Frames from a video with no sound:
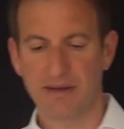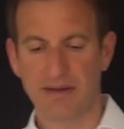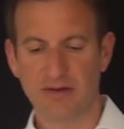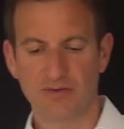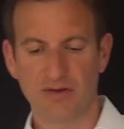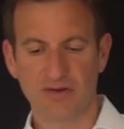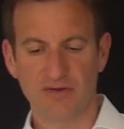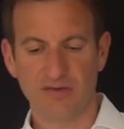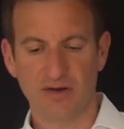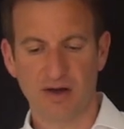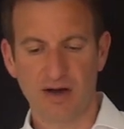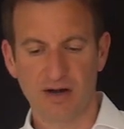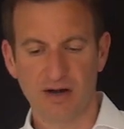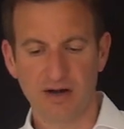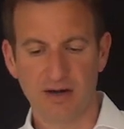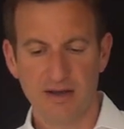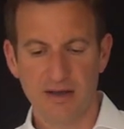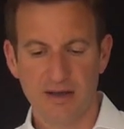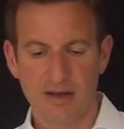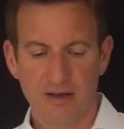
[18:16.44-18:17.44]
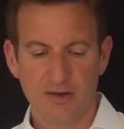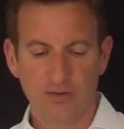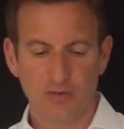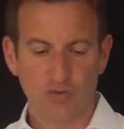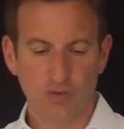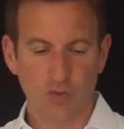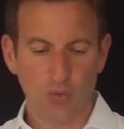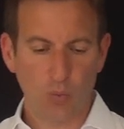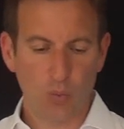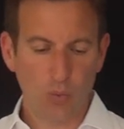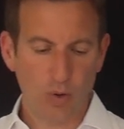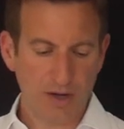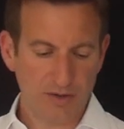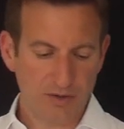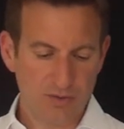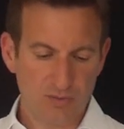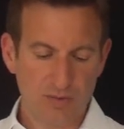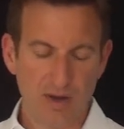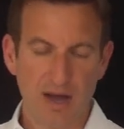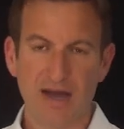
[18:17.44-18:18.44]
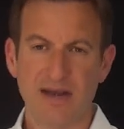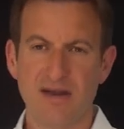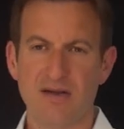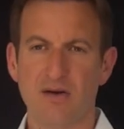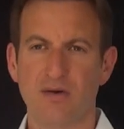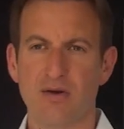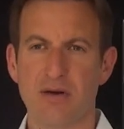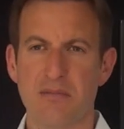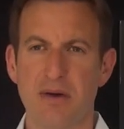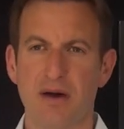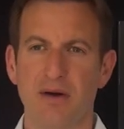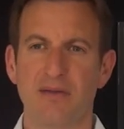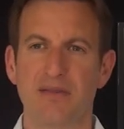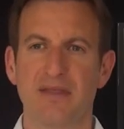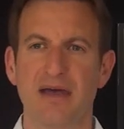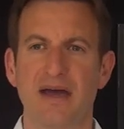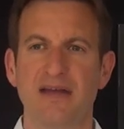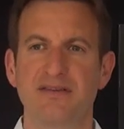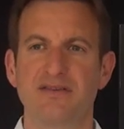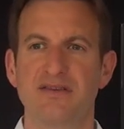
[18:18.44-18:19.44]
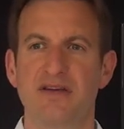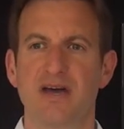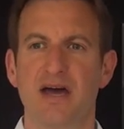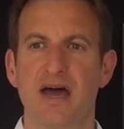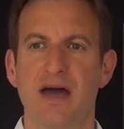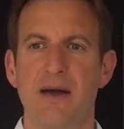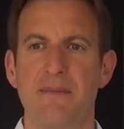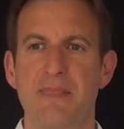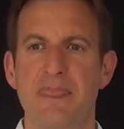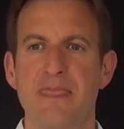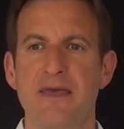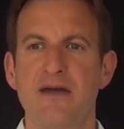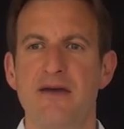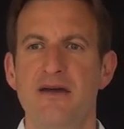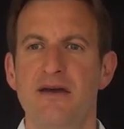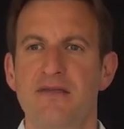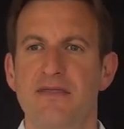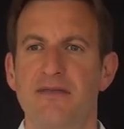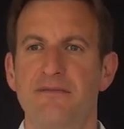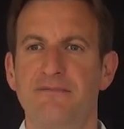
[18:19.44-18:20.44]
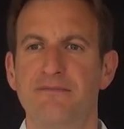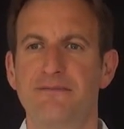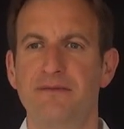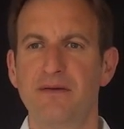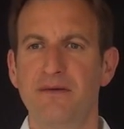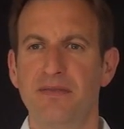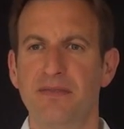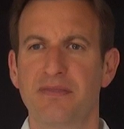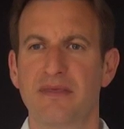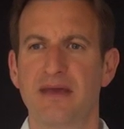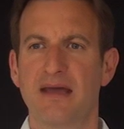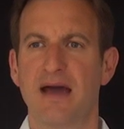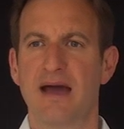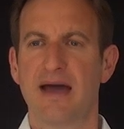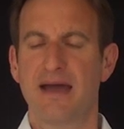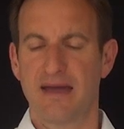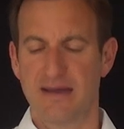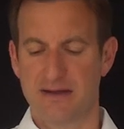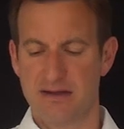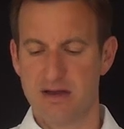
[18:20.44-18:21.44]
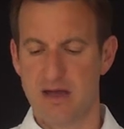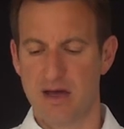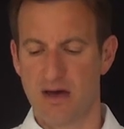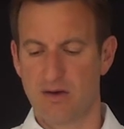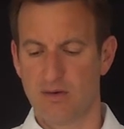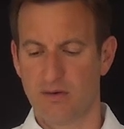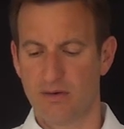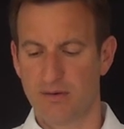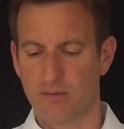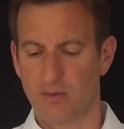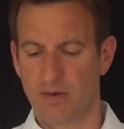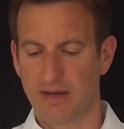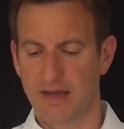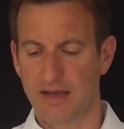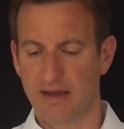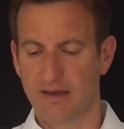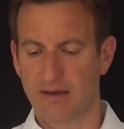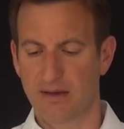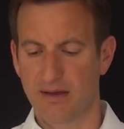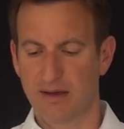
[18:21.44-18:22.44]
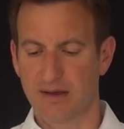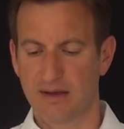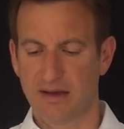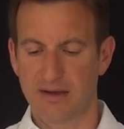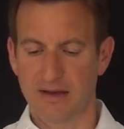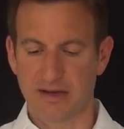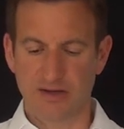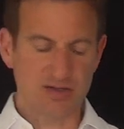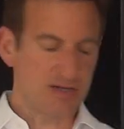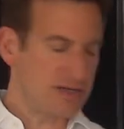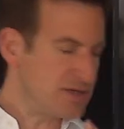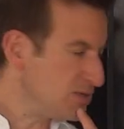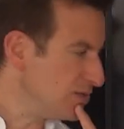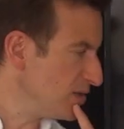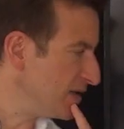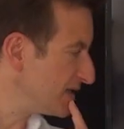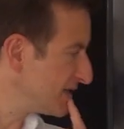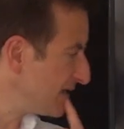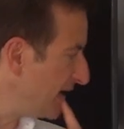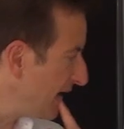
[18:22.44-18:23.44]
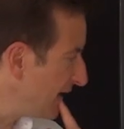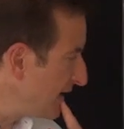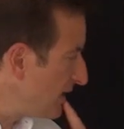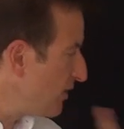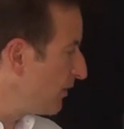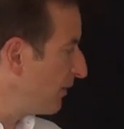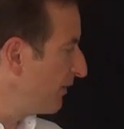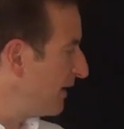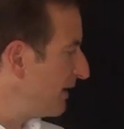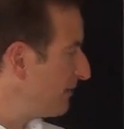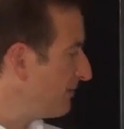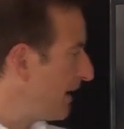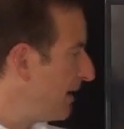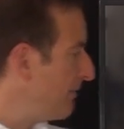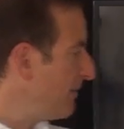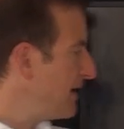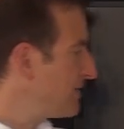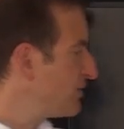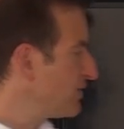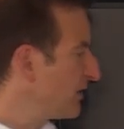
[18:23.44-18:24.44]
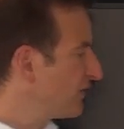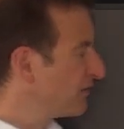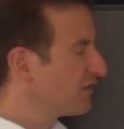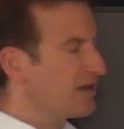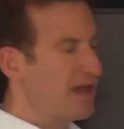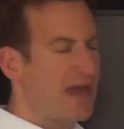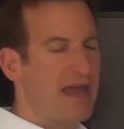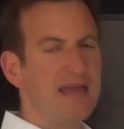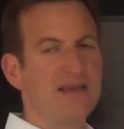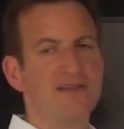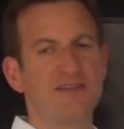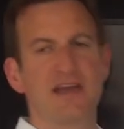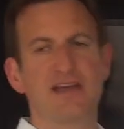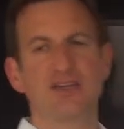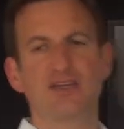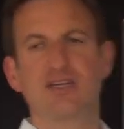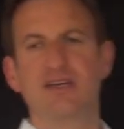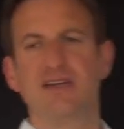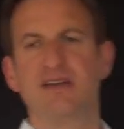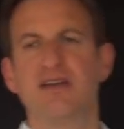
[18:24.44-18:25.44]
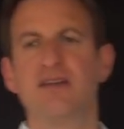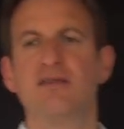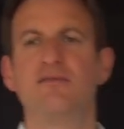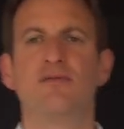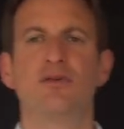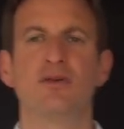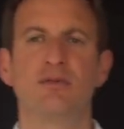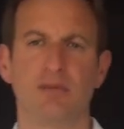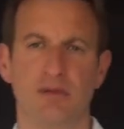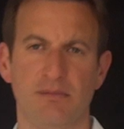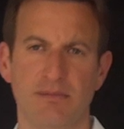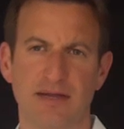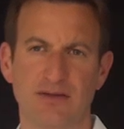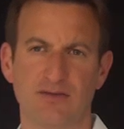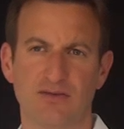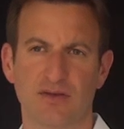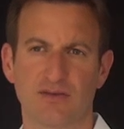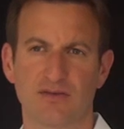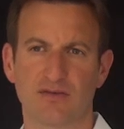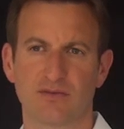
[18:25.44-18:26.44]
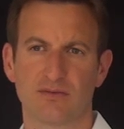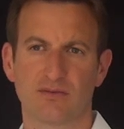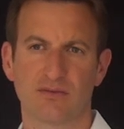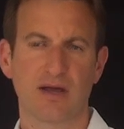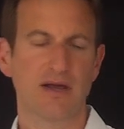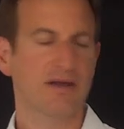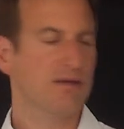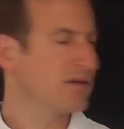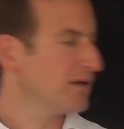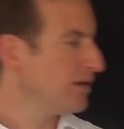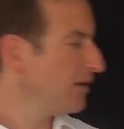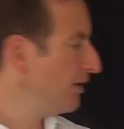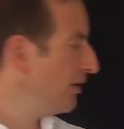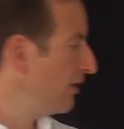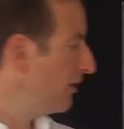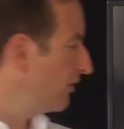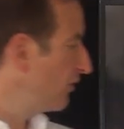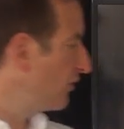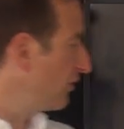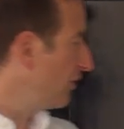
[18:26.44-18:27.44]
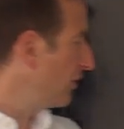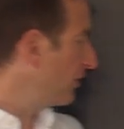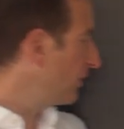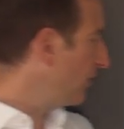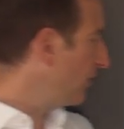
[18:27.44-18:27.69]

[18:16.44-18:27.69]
matrix R. So what do I know about that? The first thing I know, what I can actually do, is I know that my matrix K is actually an invertible matrix, right? So